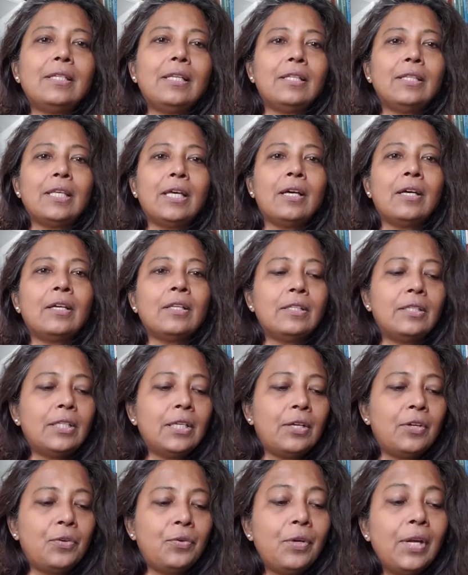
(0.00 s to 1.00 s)

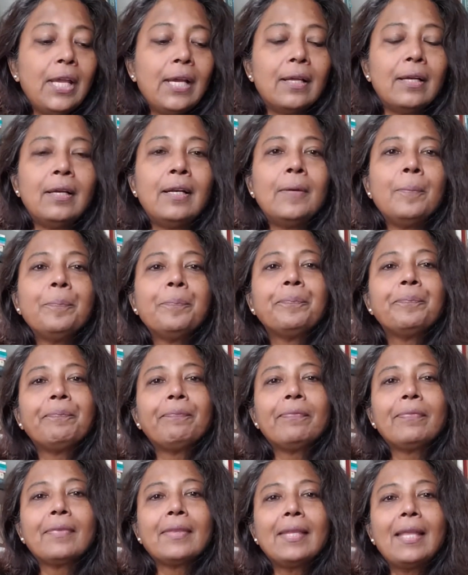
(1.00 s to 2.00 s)
the real,
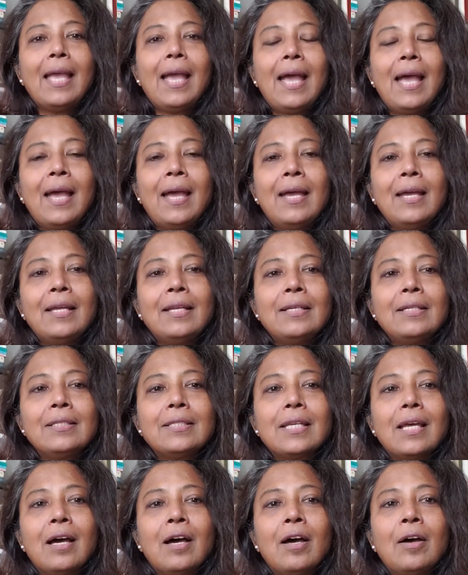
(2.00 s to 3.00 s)
and
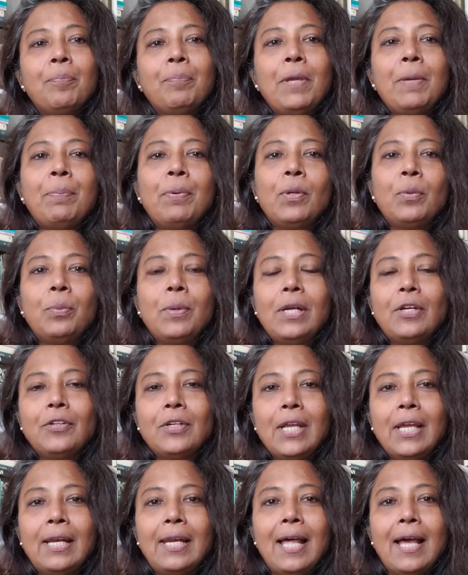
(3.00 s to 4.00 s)
people will
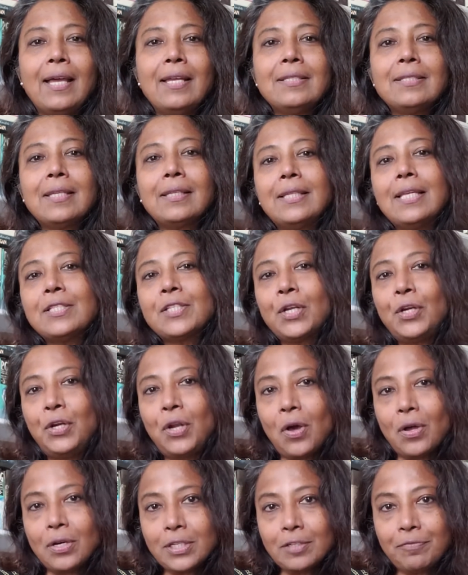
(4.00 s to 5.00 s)
realize that there's a
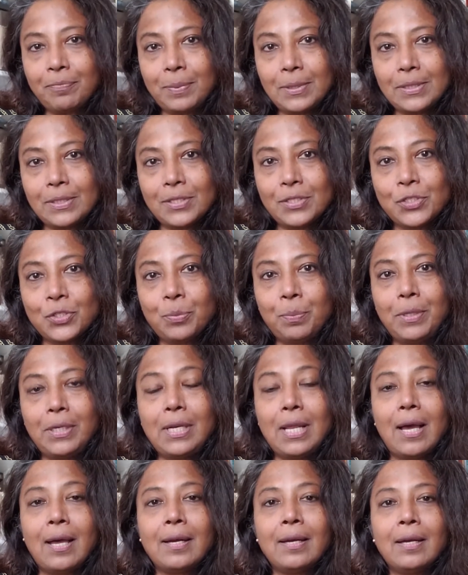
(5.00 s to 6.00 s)
lot of business to be
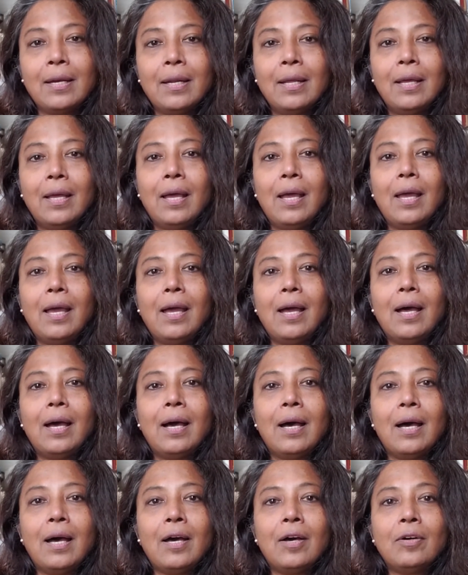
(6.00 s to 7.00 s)
done
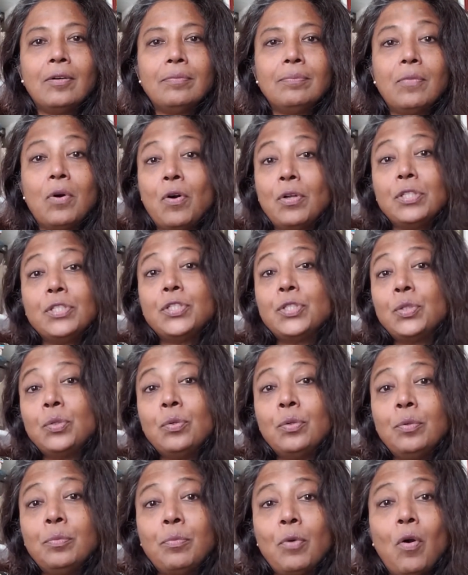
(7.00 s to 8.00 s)
on
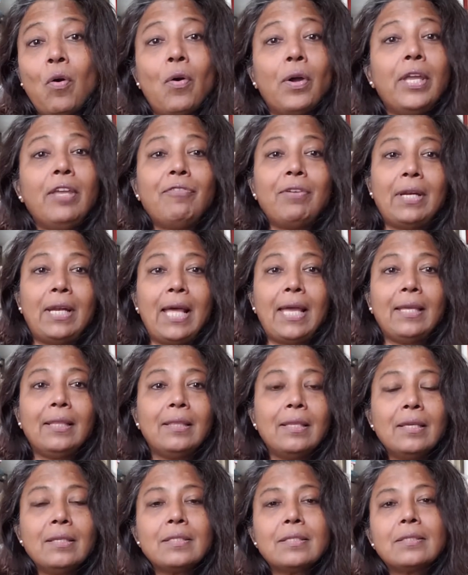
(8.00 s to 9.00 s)
Zoom or even like
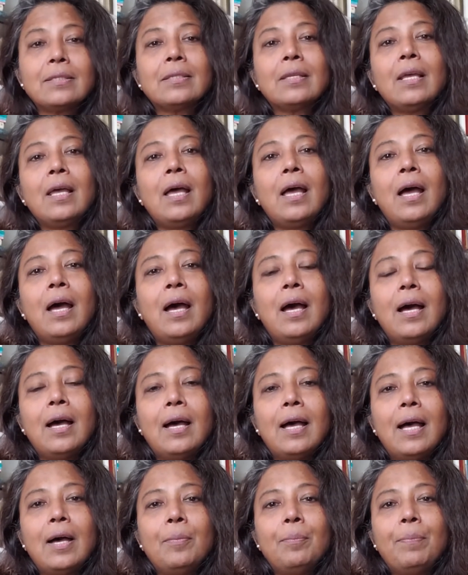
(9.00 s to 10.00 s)
this.
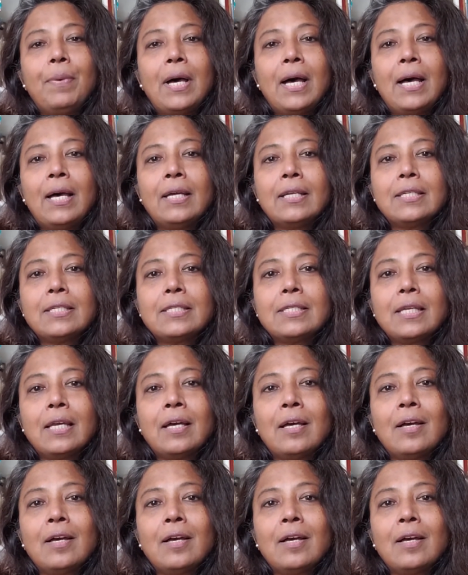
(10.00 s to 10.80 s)
But